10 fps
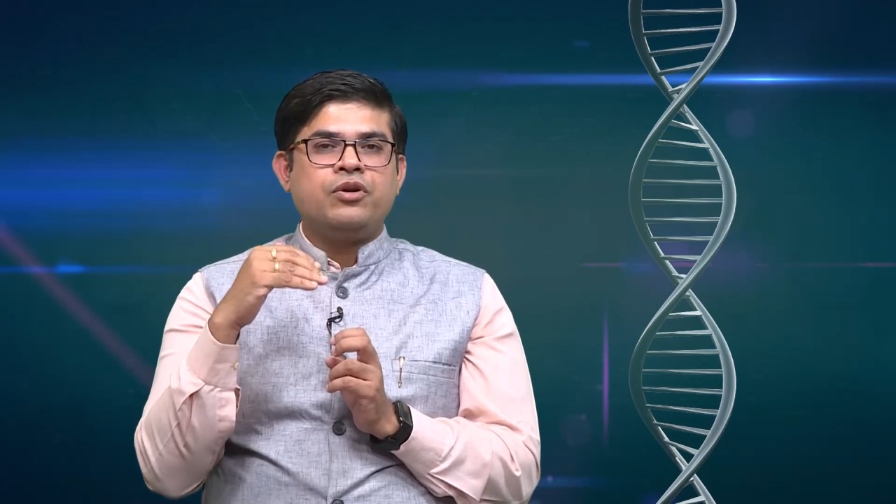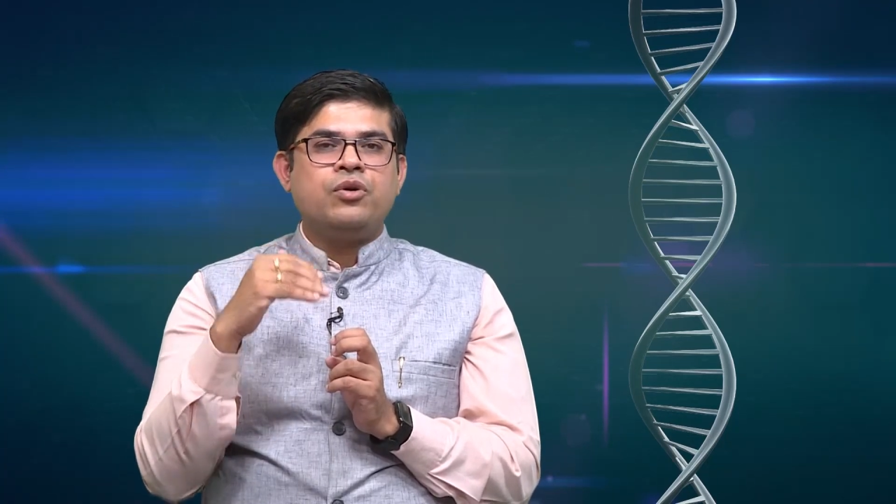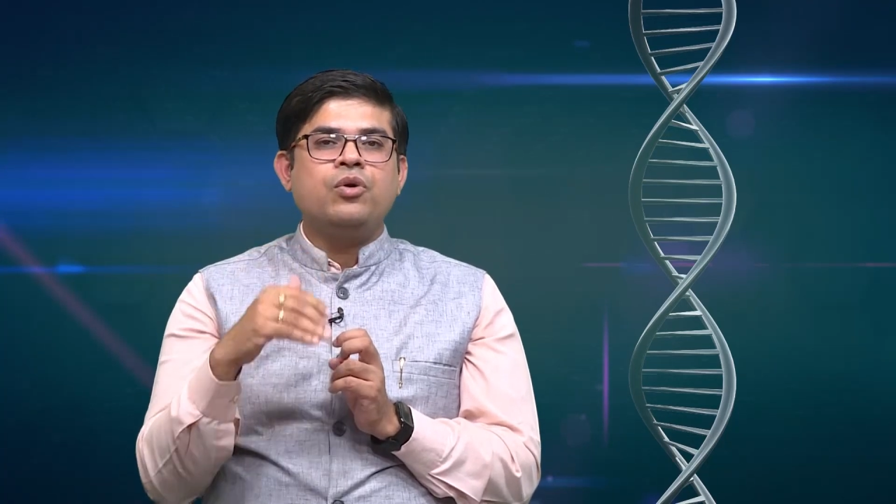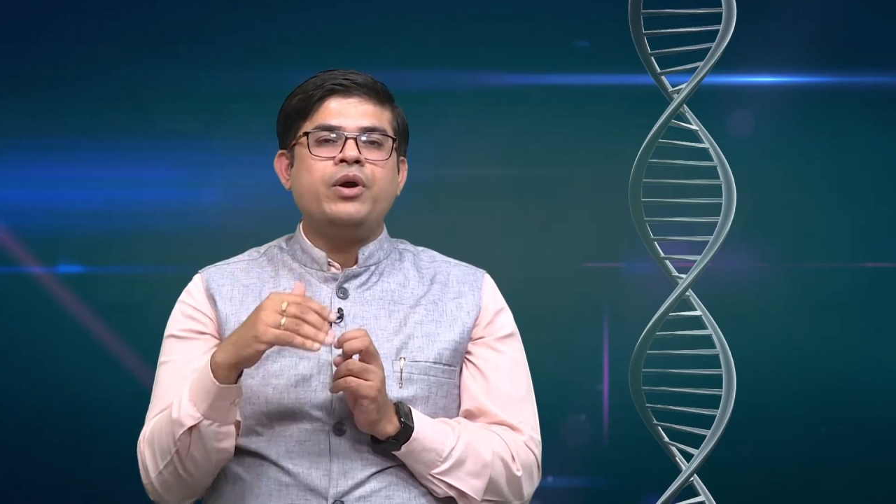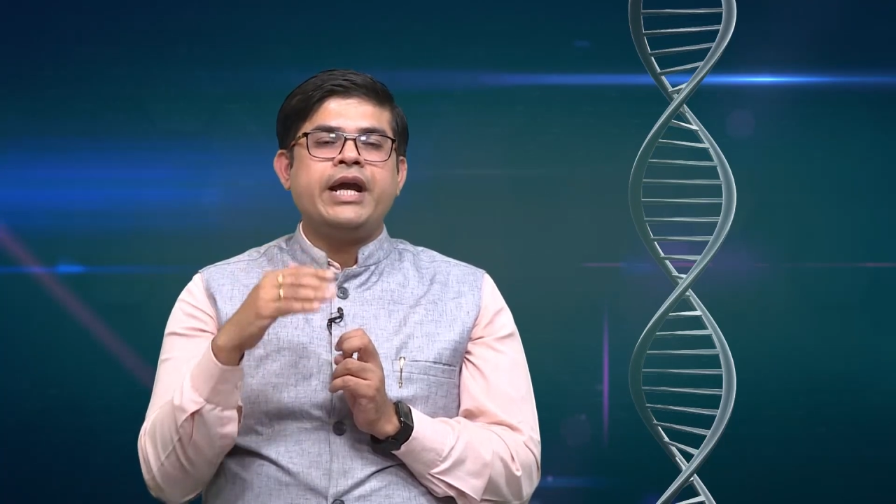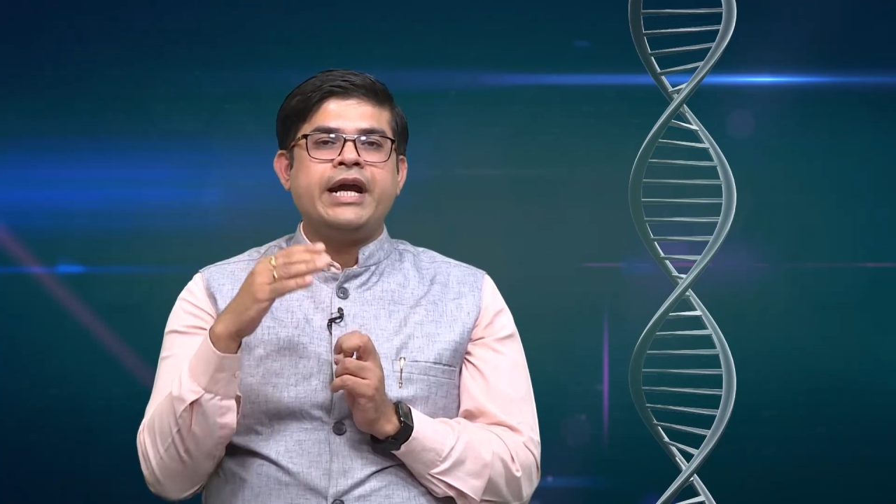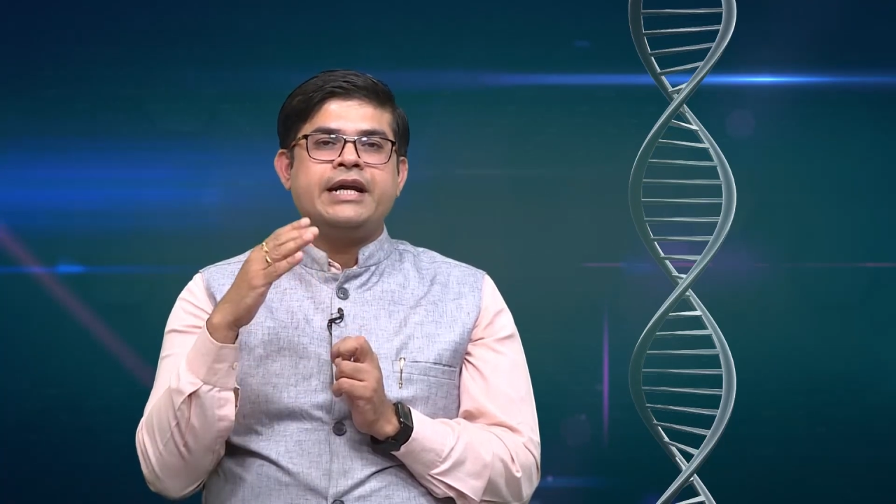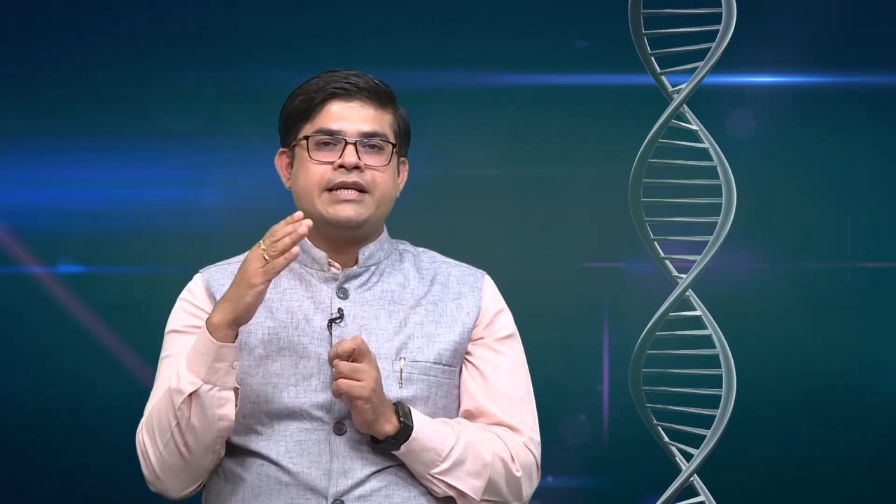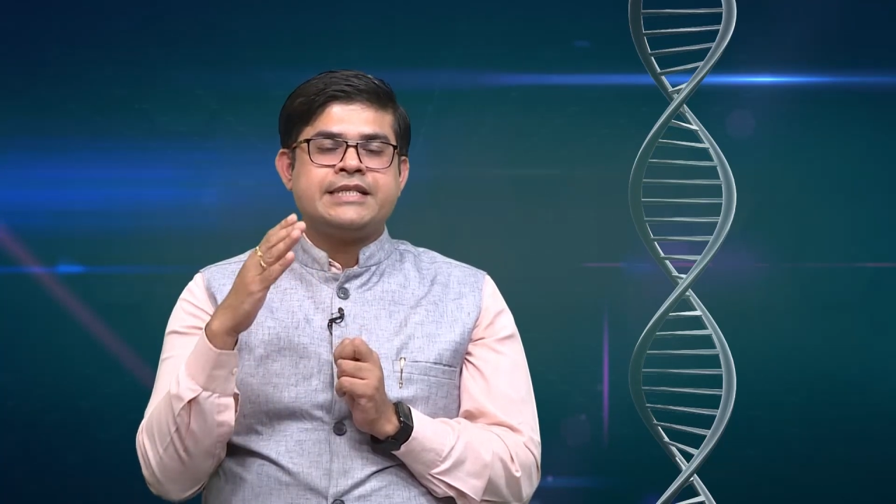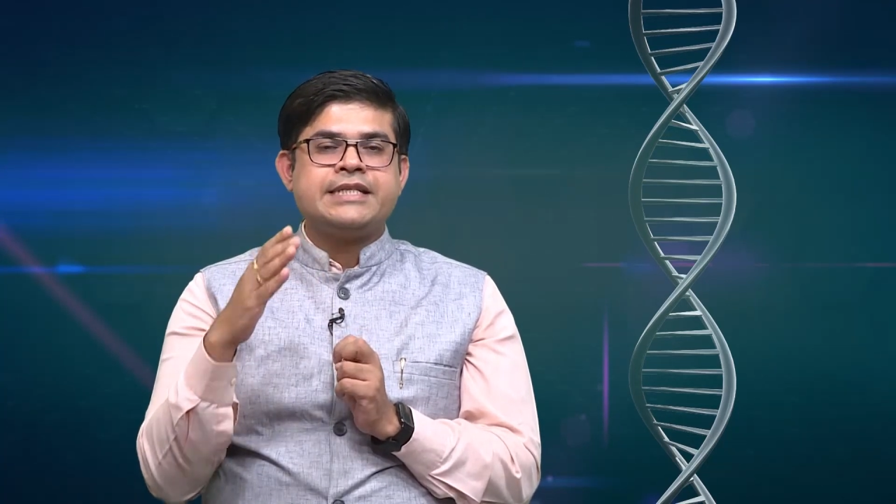go
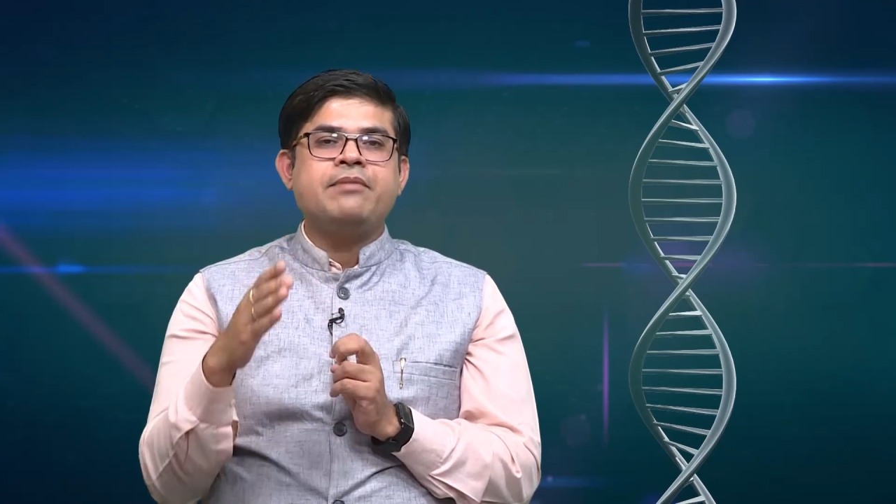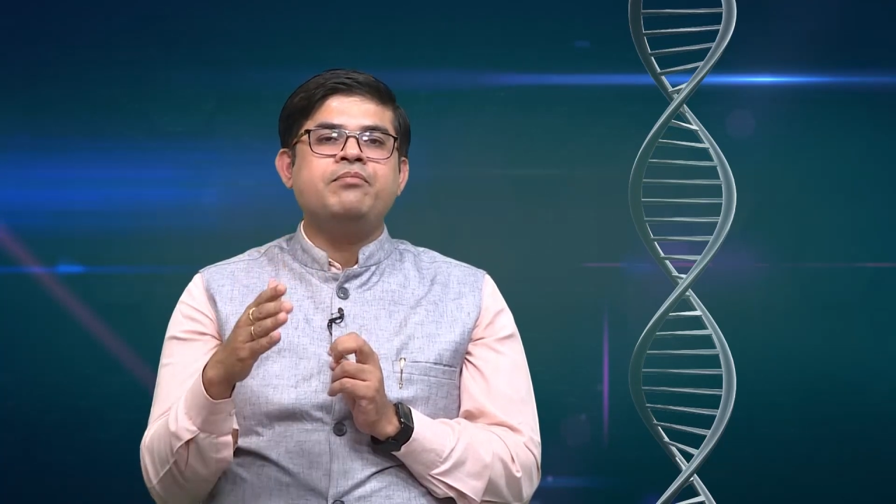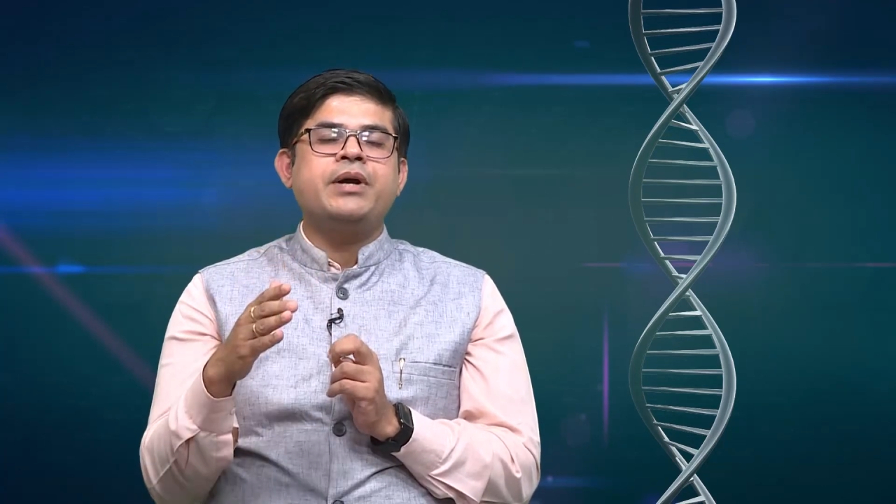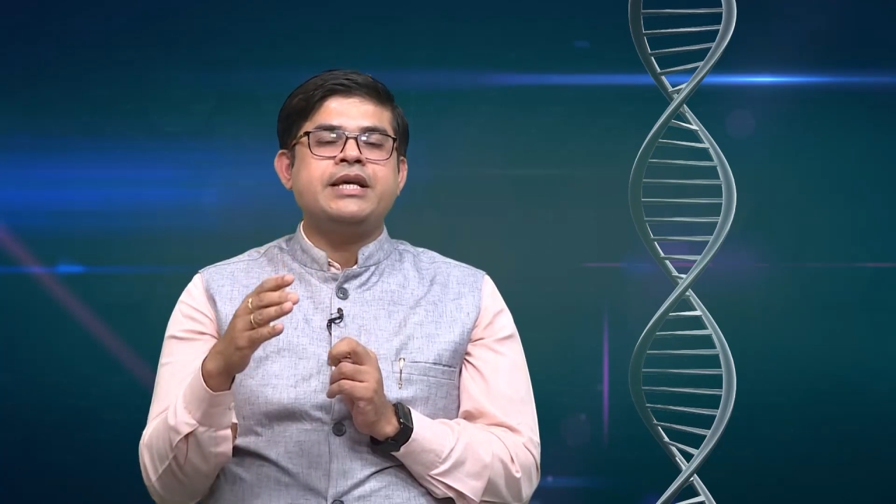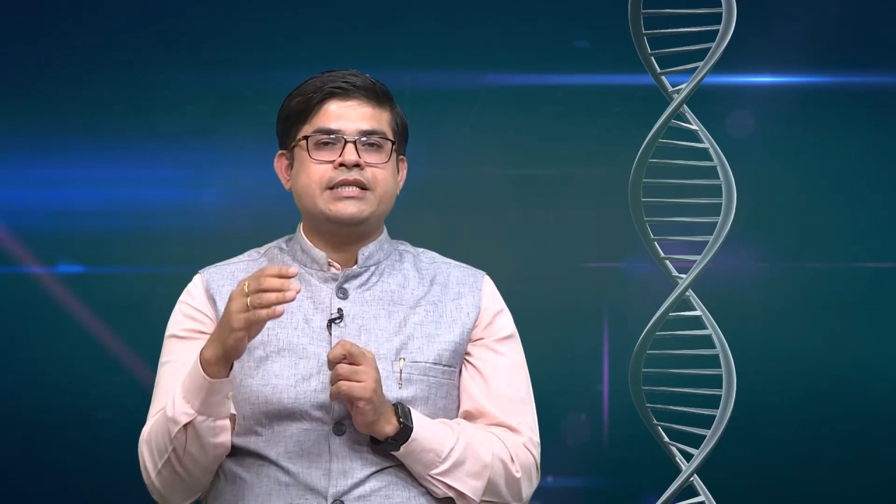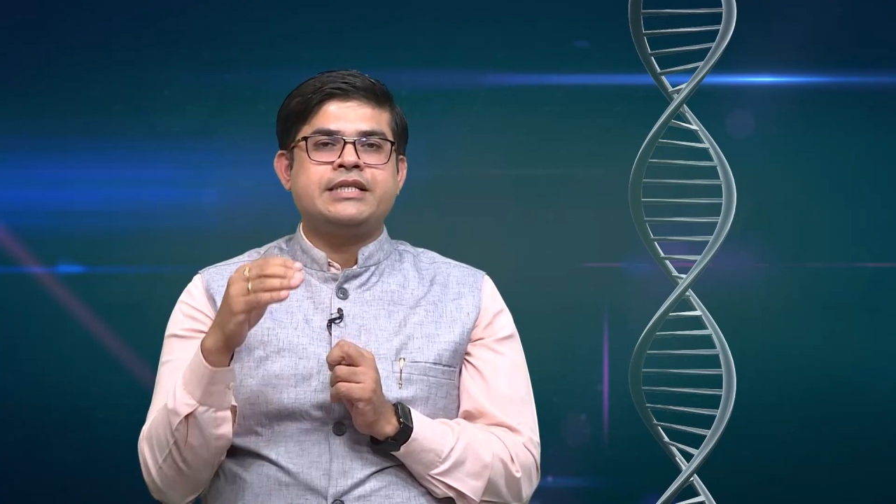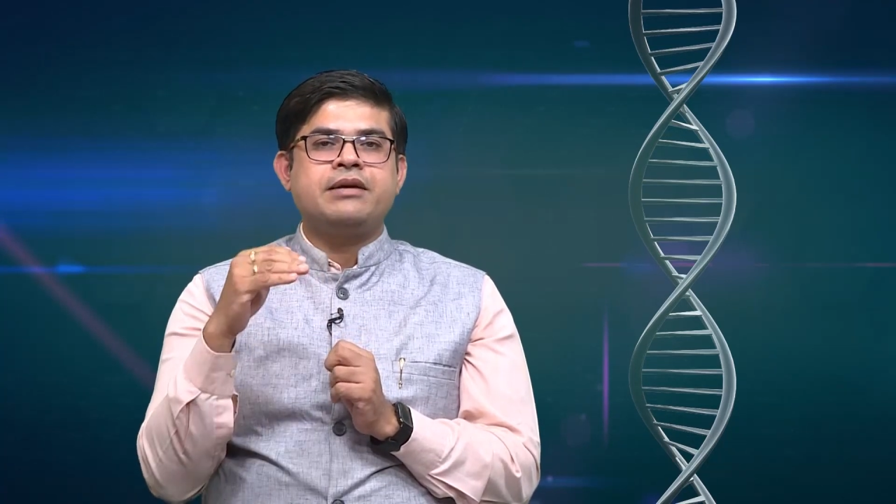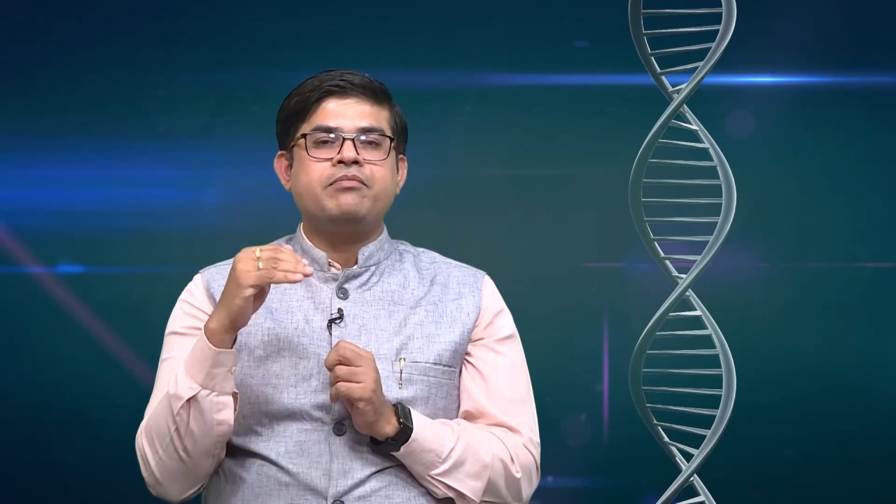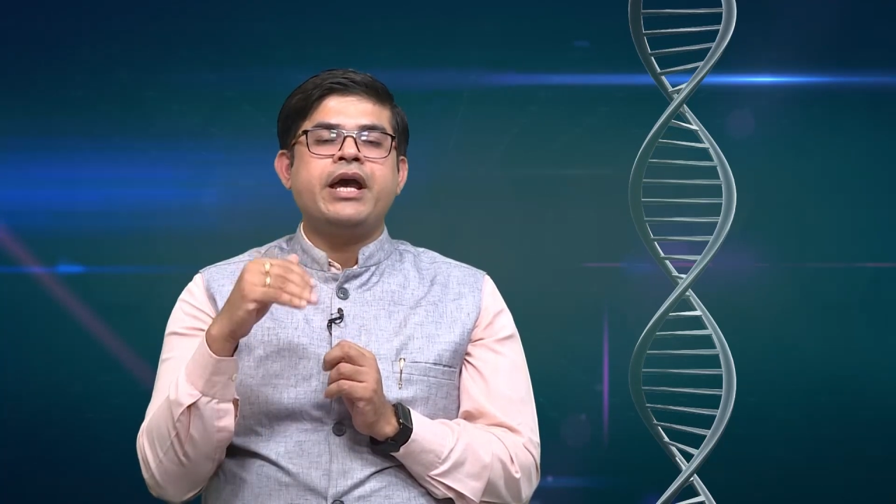ahead step by step,